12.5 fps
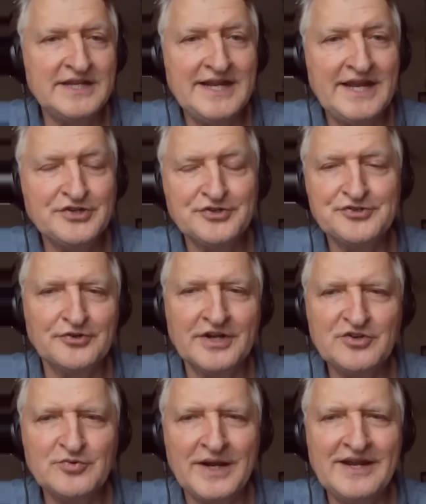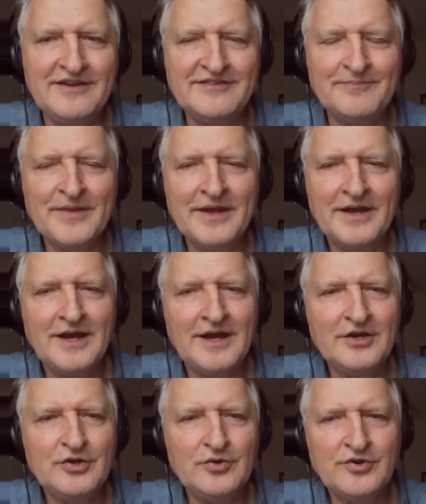teenagers, early 20s,
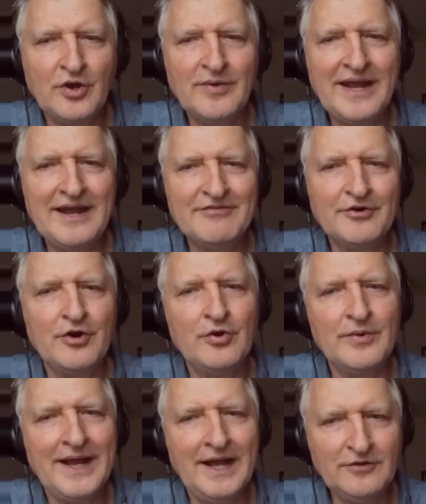who don't have their own